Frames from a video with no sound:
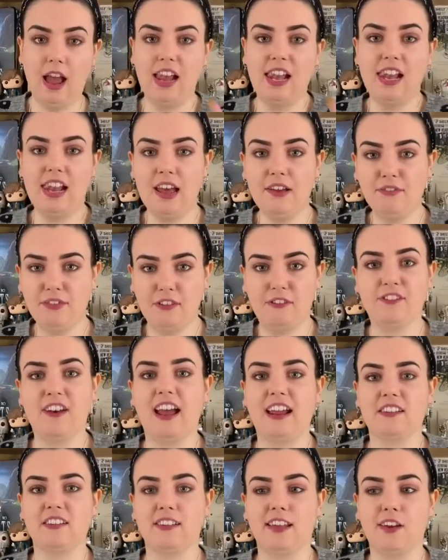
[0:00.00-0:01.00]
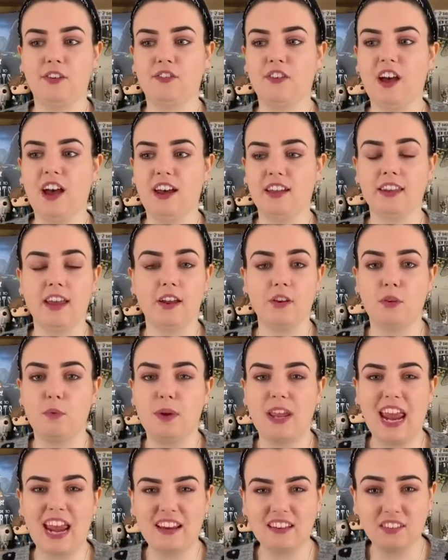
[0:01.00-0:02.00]
I love the fact so far though that
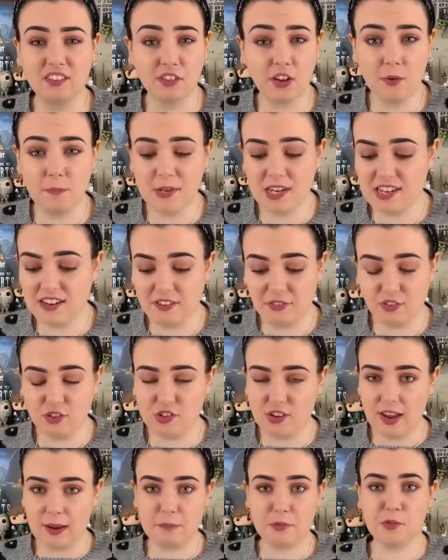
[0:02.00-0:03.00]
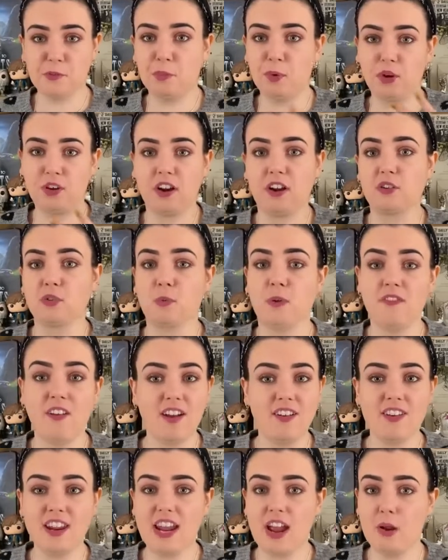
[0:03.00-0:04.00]
we're getting so many different types of products. We've
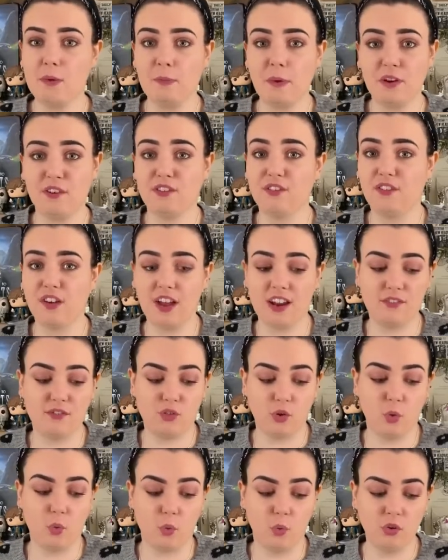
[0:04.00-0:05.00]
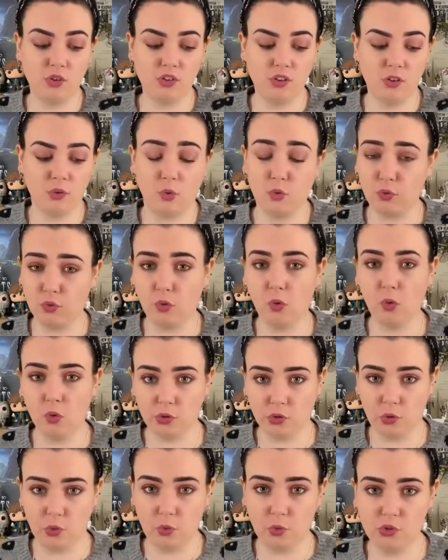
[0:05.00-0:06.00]
only opened five doors or four
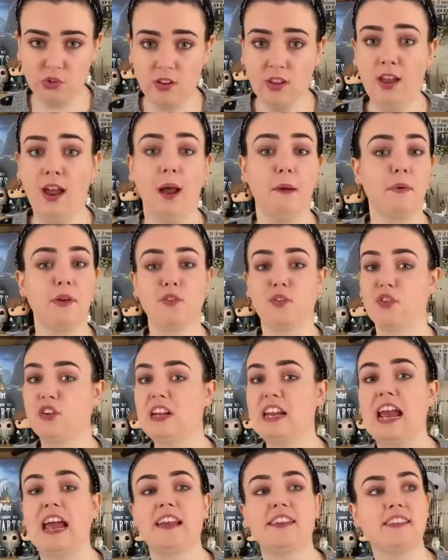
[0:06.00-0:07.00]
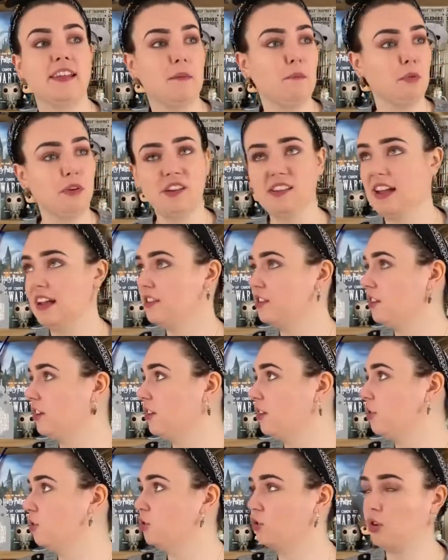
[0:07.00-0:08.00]
doors and we've already had temporary
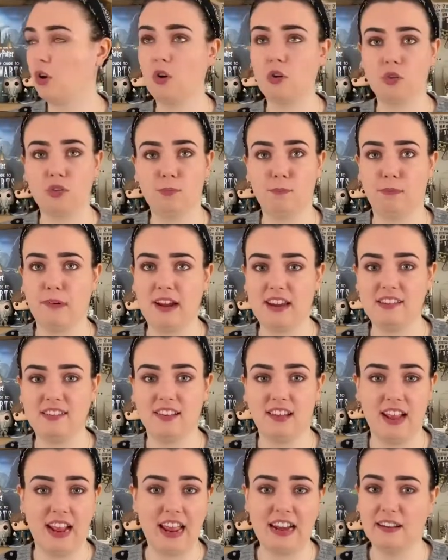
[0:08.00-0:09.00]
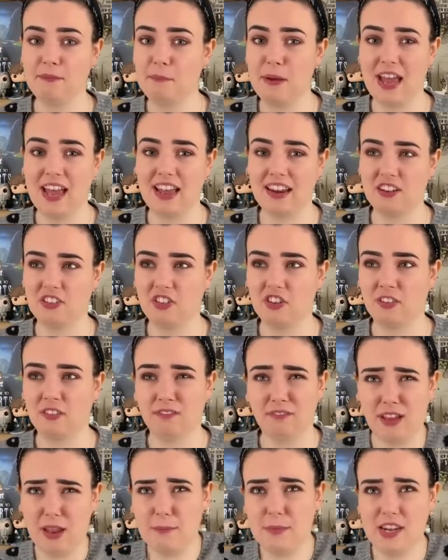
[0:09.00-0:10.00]
tattoo, socks, bracelet and a badge.
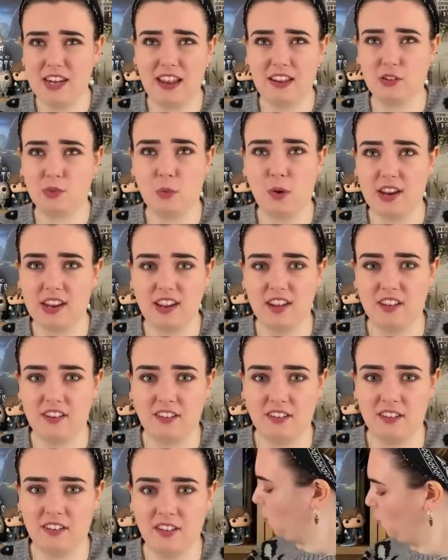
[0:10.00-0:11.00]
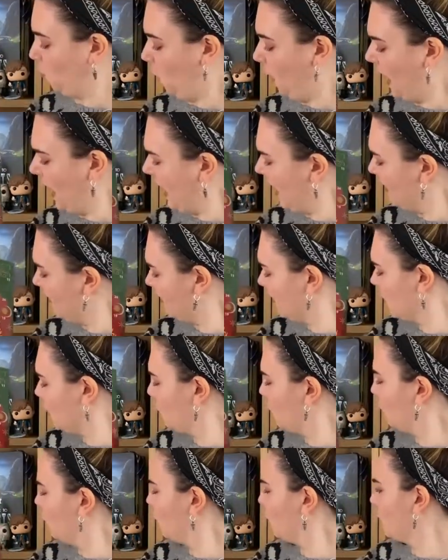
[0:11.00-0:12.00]
I mean, that's quite good. Where's
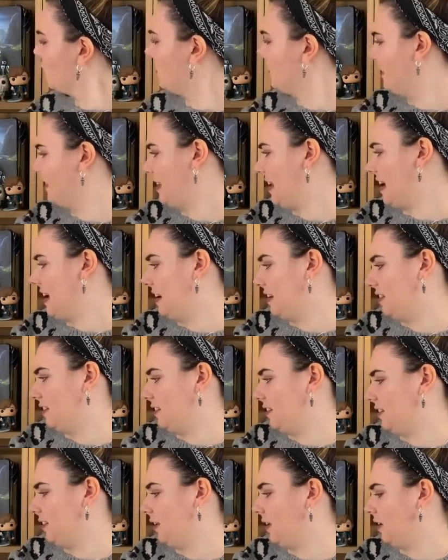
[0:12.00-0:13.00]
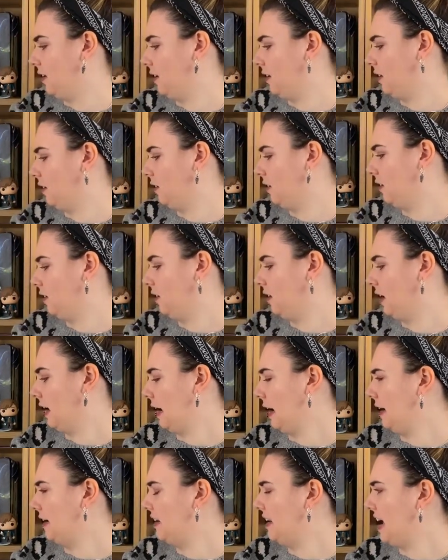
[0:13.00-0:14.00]
door six?
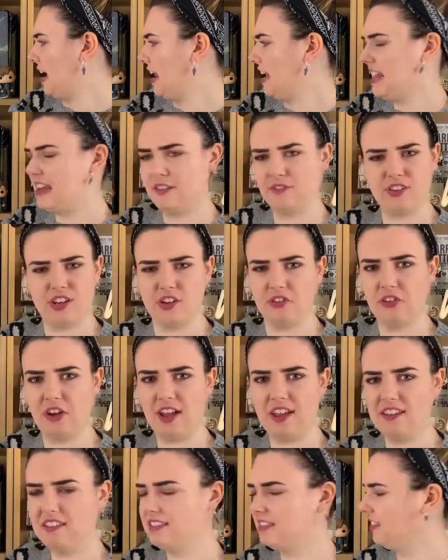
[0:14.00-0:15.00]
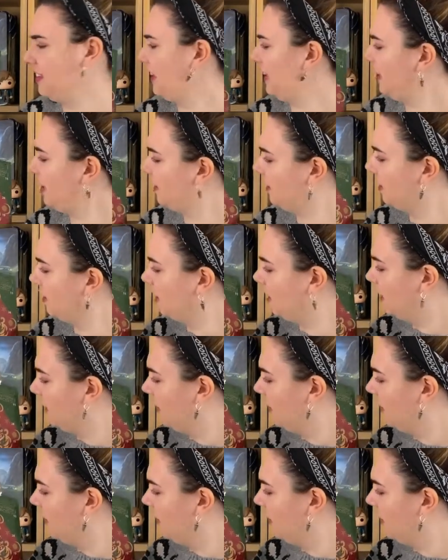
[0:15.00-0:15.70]
Can any of you guys see it?